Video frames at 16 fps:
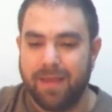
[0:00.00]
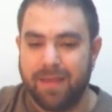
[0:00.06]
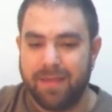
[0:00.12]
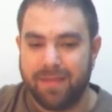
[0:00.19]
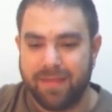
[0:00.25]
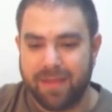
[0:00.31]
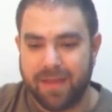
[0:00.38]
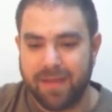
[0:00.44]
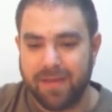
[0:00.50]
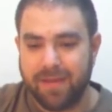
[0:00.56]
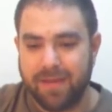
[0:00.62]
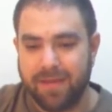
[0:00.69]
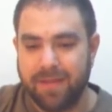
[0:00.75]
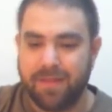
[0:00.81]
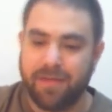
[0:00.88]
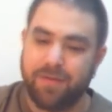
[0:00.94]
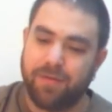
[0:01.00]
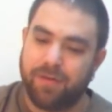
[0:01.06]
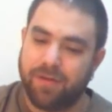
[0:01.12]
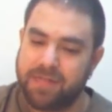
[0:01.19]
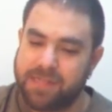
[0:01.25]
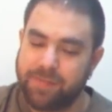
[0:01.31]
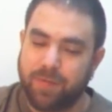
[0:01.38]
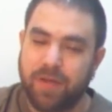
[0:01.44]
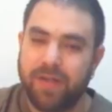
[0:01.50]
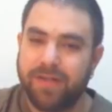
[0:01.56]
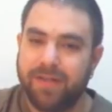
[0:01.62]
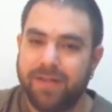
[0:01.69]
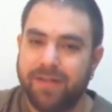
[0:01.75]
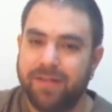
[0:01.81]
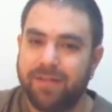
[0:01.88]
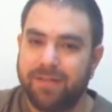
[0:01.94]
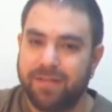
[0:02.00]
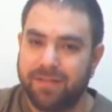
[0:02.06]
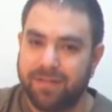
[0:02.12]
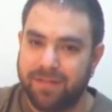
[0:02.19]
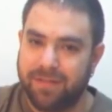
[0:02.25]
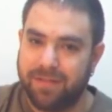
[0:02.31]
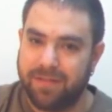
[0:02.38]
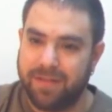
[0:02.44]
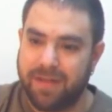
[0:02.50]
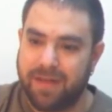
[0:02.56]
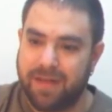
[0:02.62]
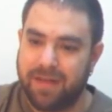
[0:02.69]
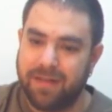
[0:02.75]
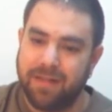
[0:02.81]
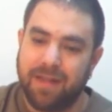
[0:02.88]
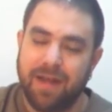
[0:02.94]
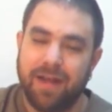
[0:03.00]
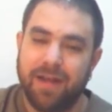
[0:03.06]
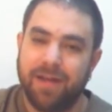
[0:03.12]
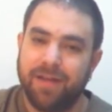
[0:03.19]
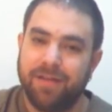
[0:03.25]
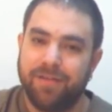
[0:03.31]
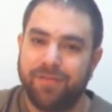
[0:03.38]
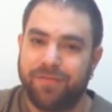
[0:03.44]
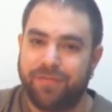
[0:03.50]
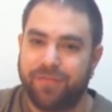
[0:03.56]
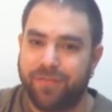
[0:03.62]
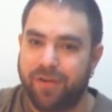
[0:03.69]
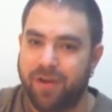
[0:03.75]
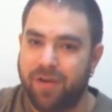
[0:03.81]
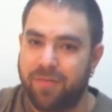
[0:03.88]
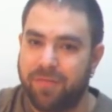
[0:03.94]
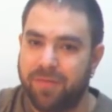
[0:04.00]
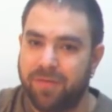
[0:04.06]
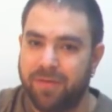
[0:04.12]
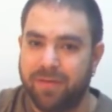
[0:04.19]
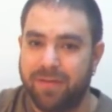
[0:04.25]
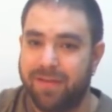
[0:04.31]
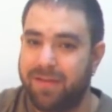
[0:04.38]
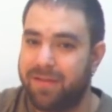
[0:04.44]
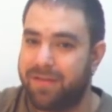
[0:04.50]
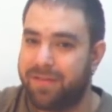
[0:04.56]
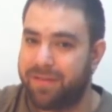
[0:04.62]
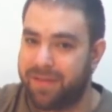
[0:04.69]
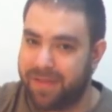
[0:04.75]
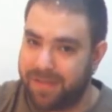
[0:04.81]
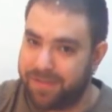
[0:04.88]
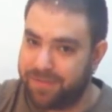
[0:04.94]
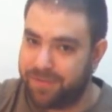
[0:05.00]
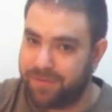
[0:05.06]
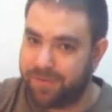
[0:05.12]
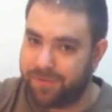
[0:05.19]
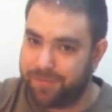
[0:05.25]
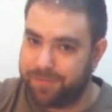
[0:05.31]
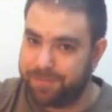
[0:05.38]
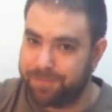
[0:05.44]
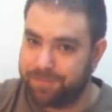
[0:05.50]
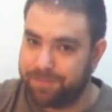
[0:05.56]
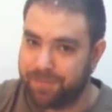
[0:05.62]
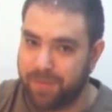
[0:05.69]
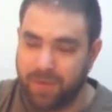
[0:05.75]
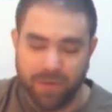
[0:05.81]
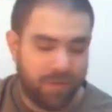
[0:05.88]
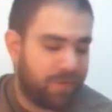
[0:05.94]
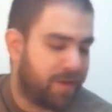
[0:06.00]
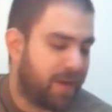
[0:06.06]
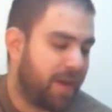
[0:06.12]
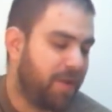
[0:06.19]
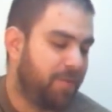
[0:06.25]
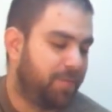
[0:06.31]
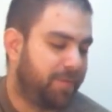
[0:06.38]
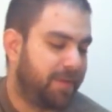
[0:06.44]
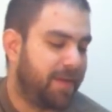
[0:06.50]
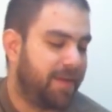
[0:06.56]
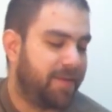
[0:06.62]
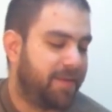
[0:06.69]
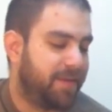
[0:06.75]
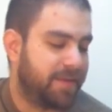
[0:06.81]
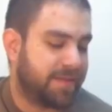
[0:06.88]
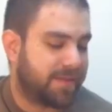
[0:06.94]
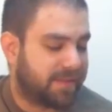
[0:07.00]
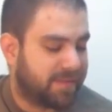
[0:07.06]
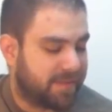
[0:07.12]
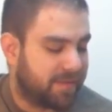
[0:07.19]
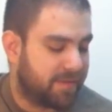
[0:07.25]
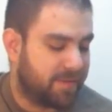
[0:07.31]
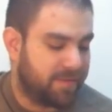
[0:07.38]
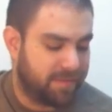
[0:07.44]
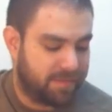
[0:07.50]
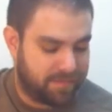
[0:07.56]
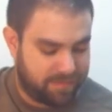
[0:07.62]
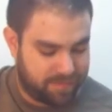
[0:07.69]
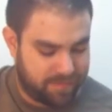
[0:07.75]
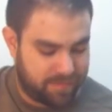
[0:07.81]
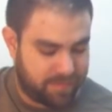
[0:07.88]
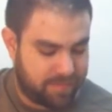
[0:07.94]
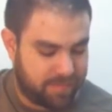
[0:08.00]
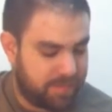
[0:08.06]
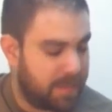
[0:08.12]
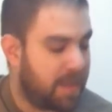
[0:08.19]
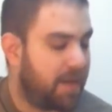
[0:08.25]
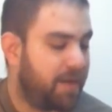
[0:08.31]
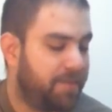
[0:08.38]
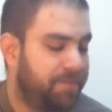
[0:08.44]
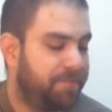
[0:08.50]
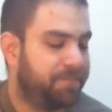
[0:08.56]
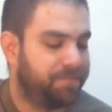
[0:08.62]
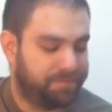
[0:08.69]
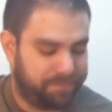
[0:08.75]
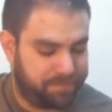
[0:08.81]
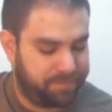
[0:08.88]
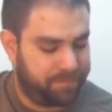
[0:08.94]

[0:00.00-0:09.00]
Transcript: and then the corresponding uh, line from the intro. Okay, you play this. Um,